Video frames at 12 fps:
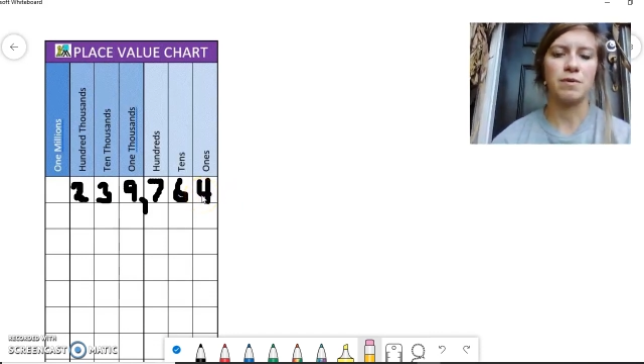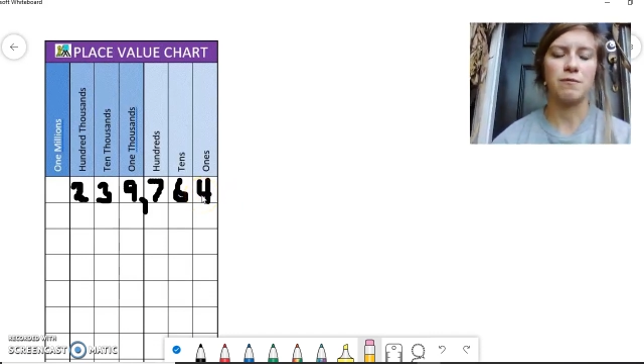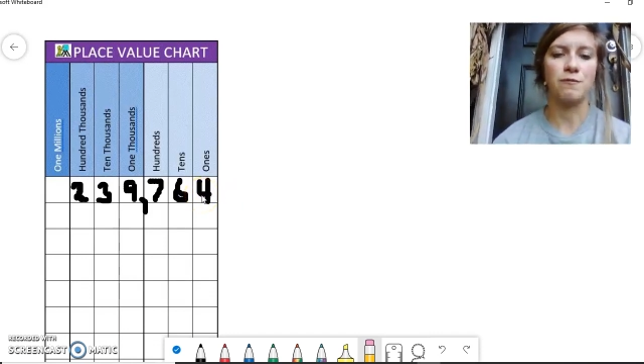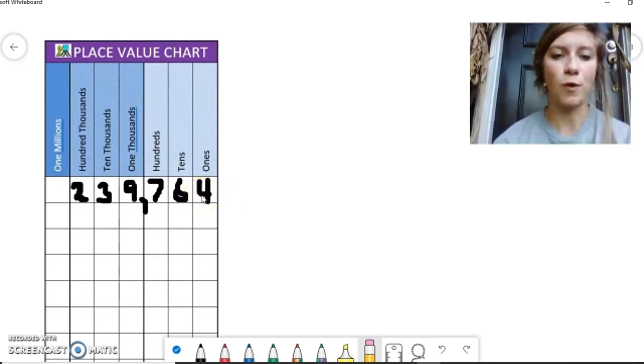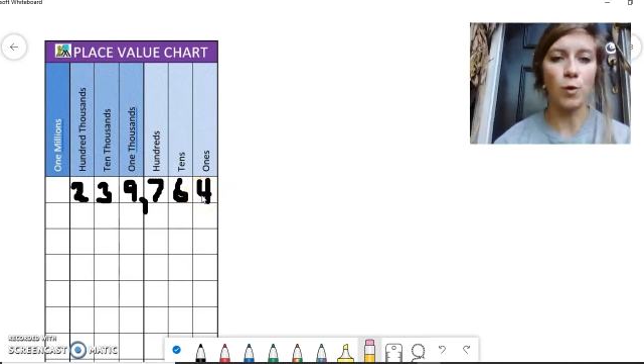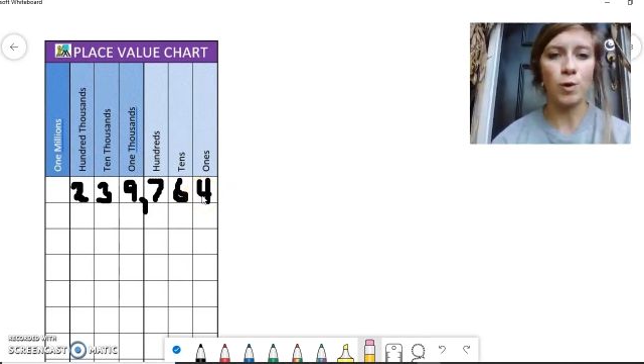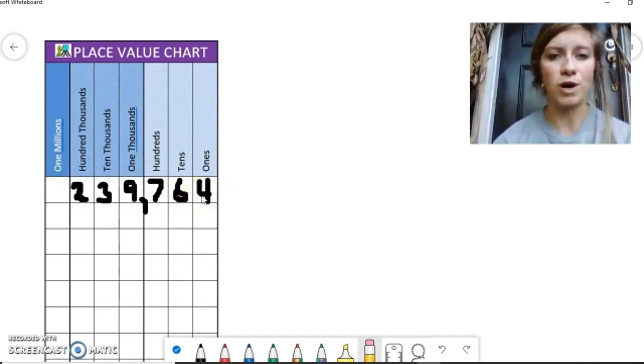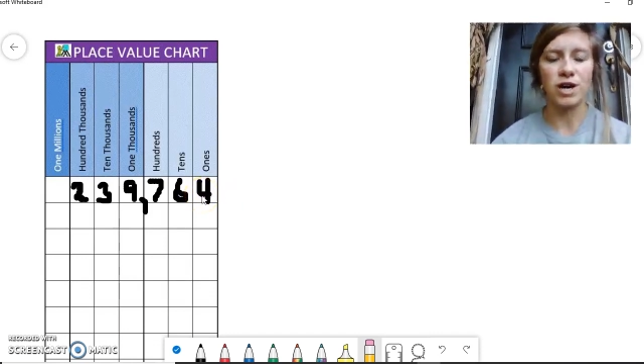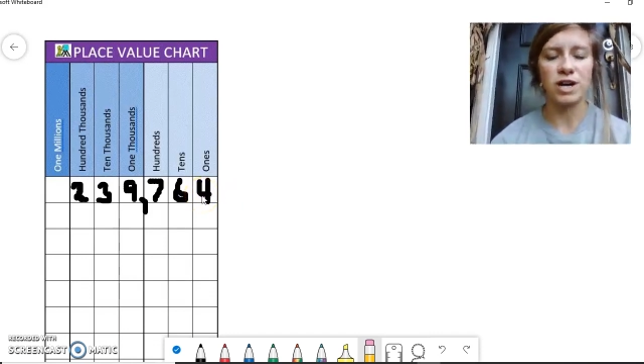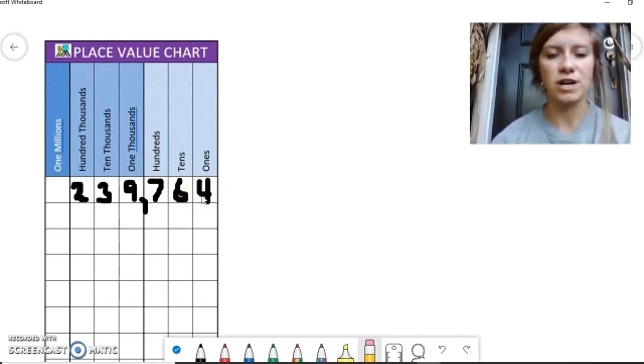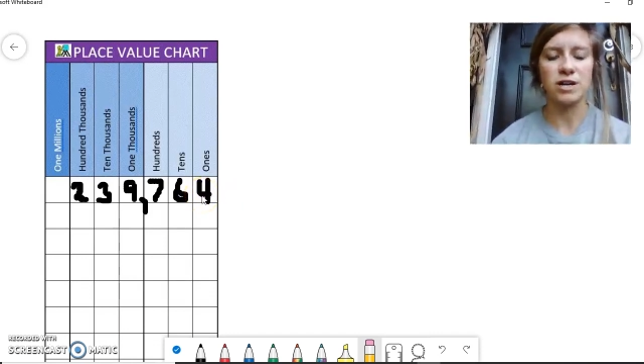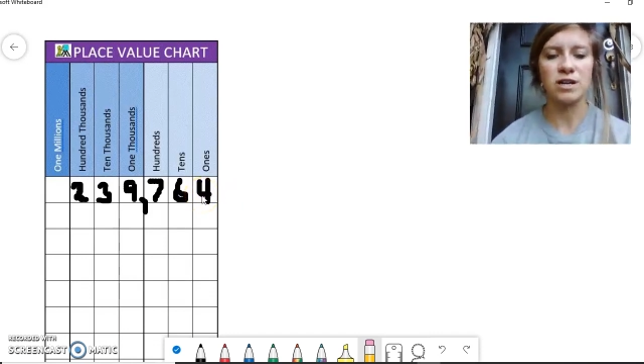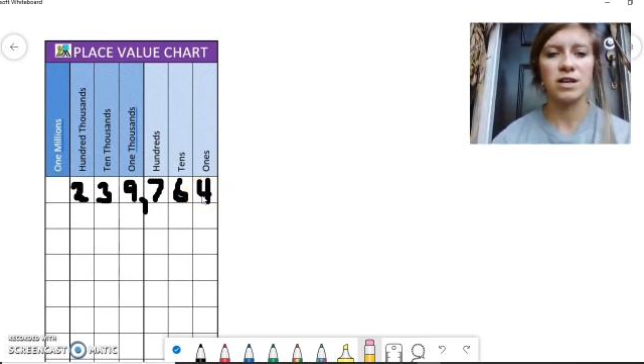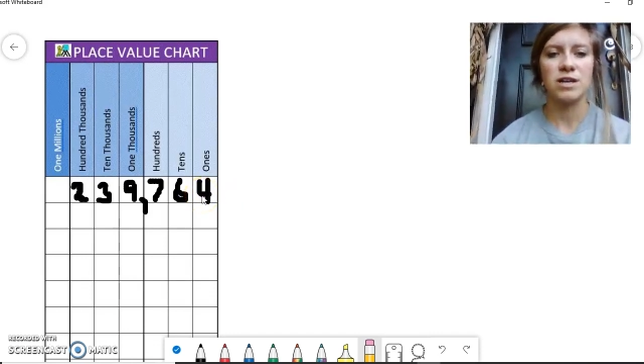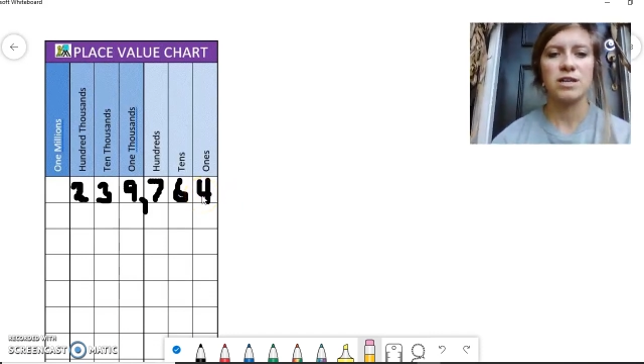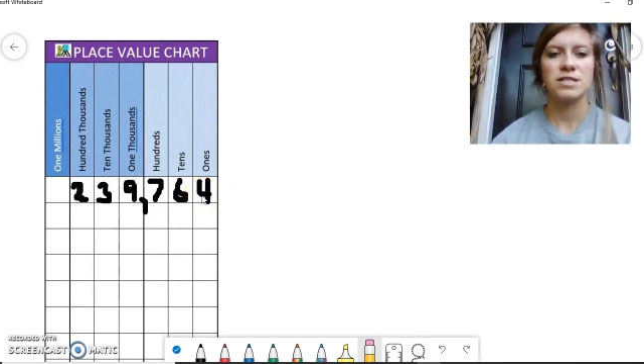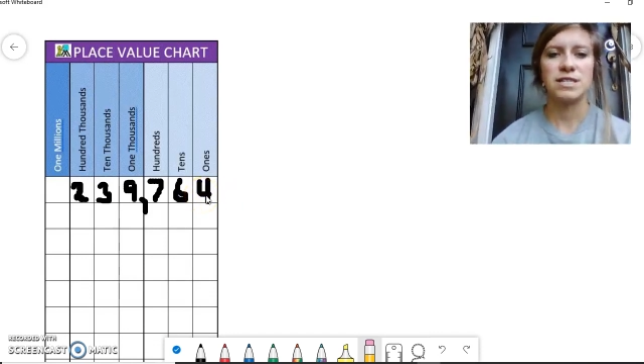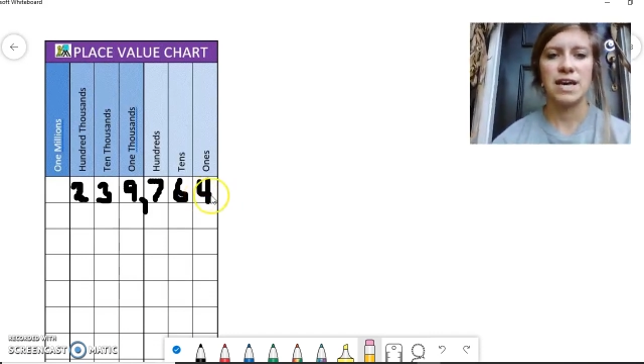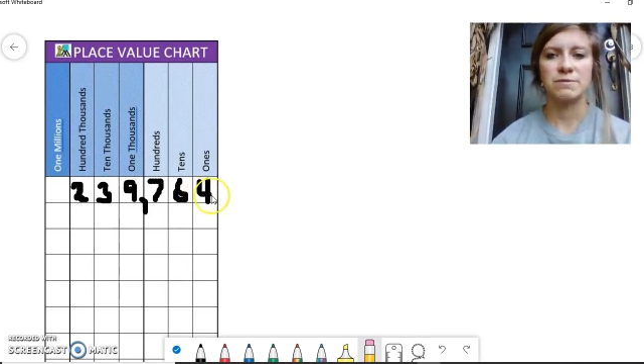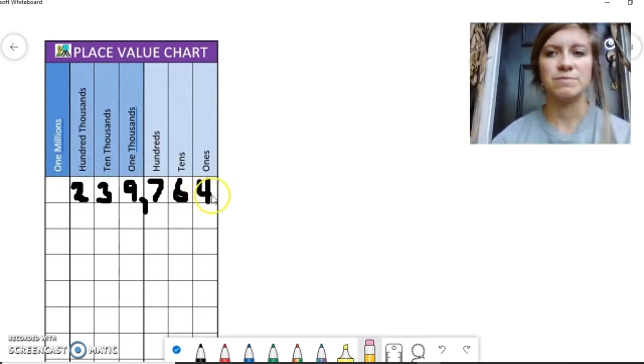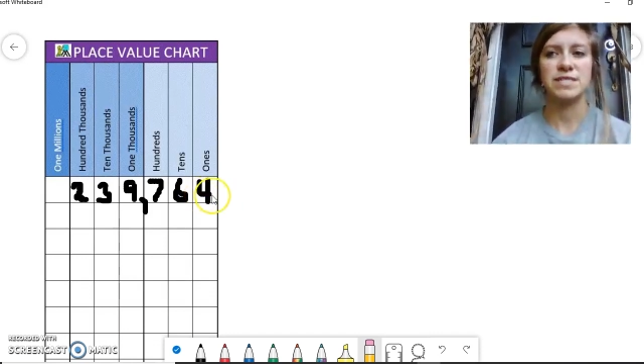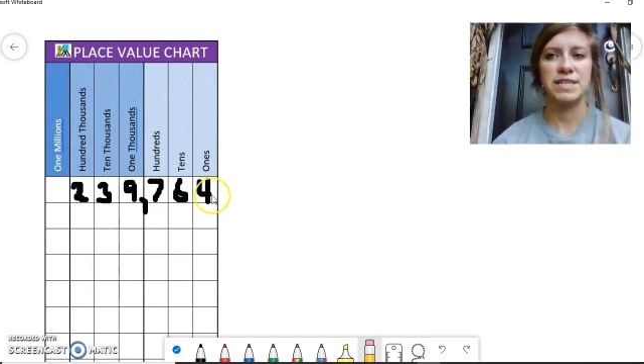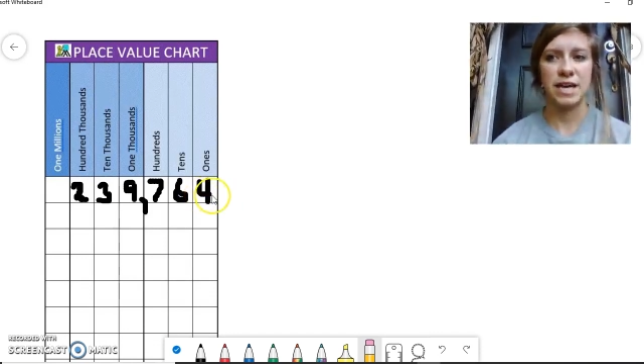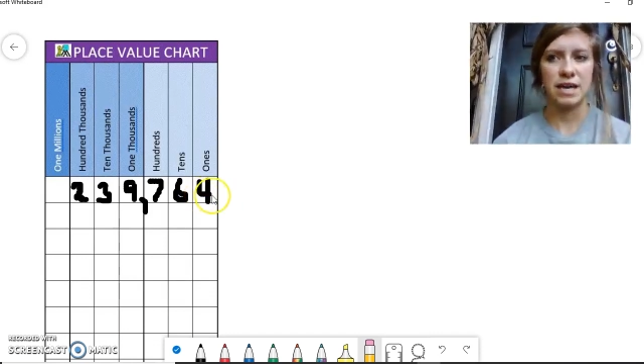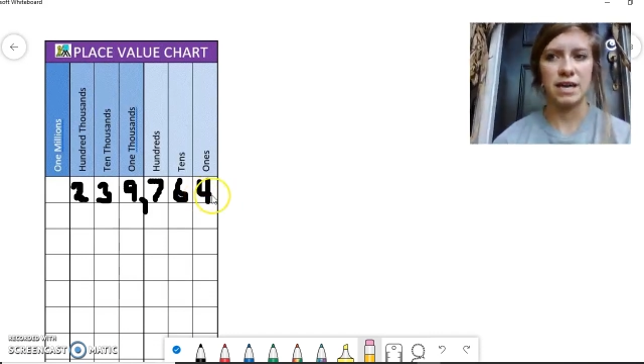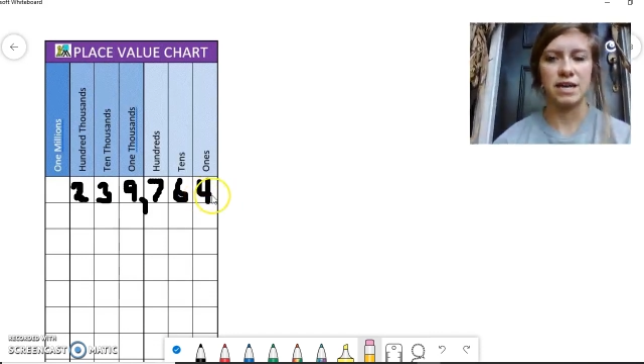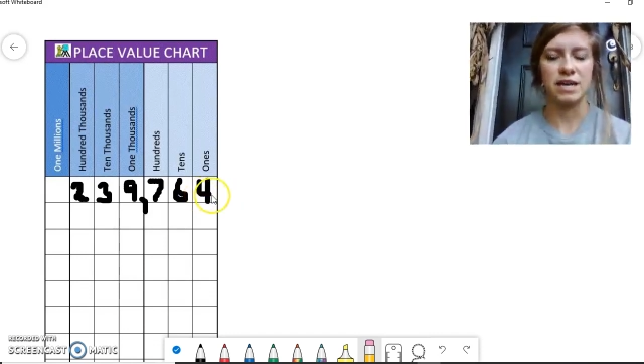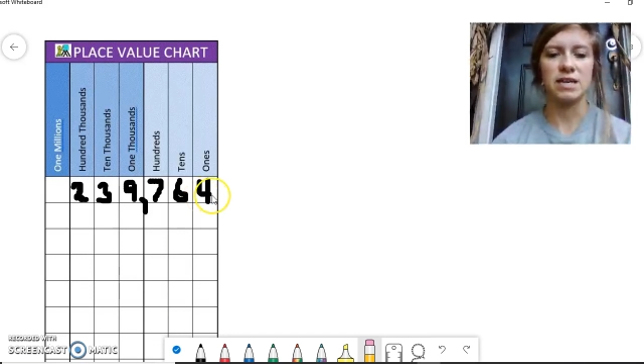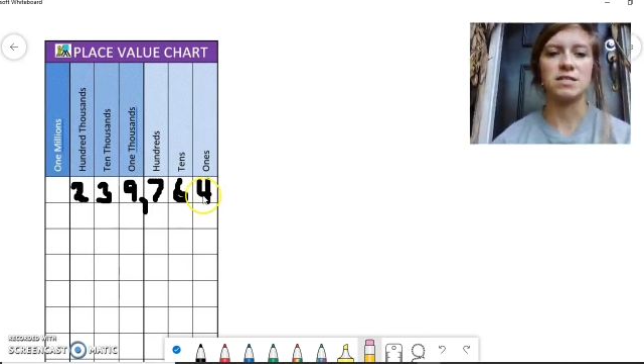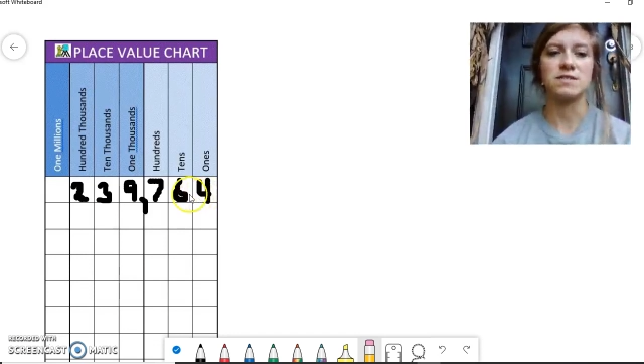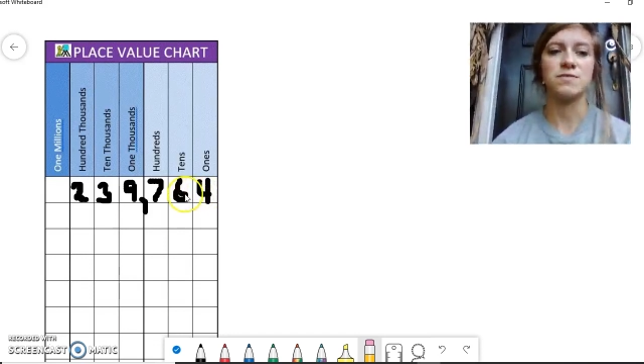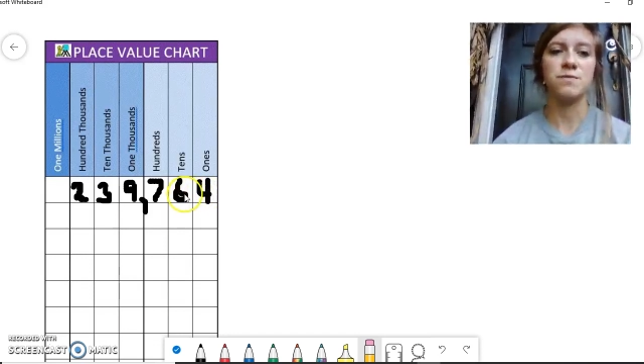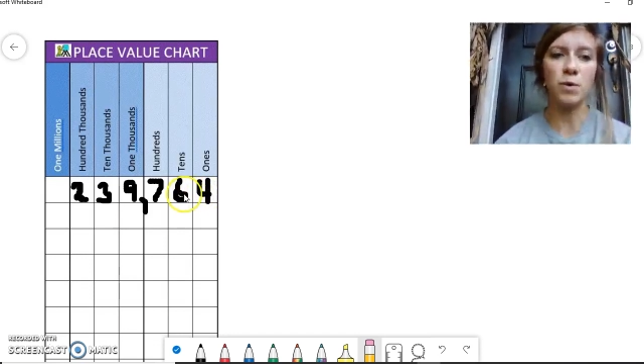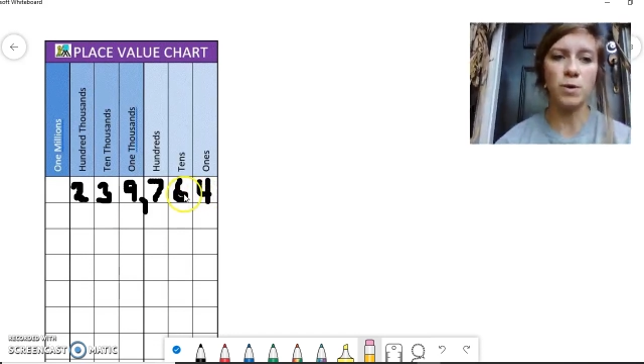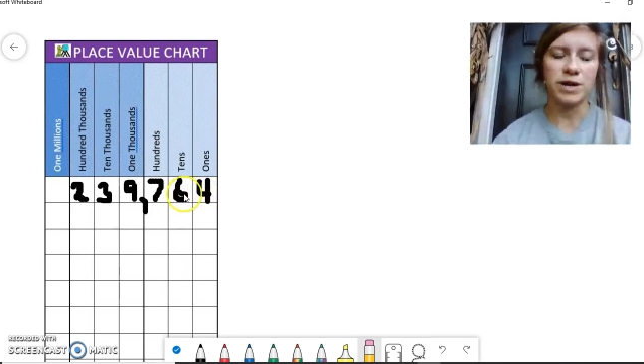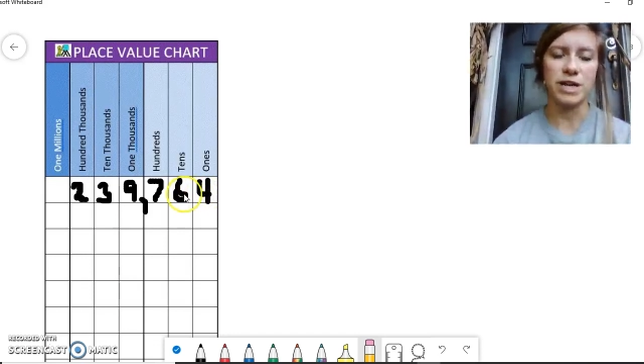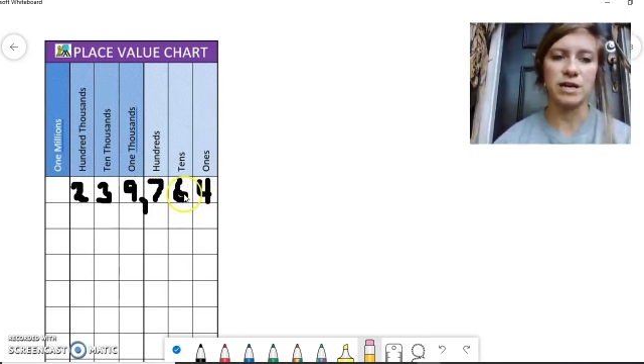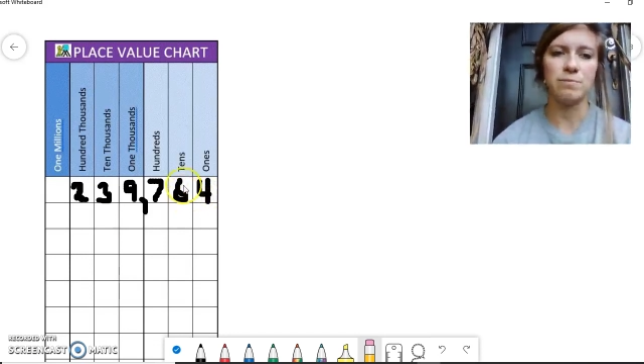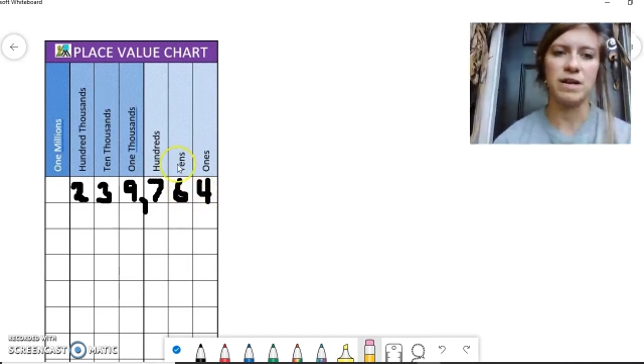4 times 10 is 40,